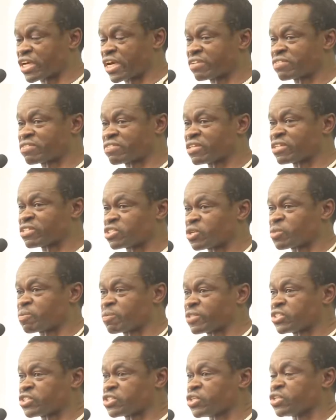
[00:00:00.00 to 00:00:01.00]
take this
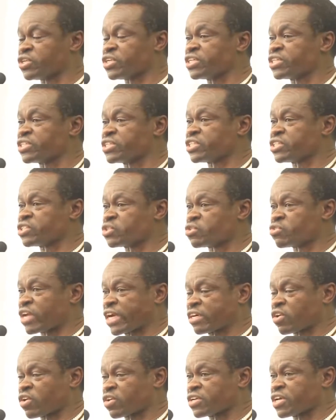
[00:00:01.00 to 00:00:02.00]
opportunity to
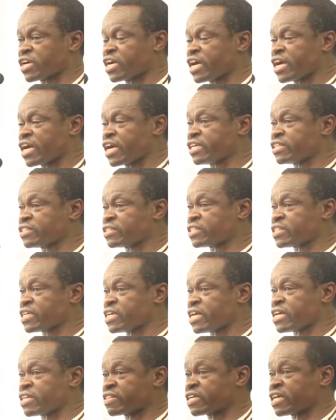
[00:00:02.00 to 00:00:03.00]
recognize the
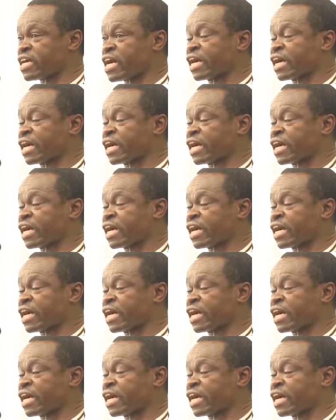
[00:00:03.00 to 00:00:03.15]
other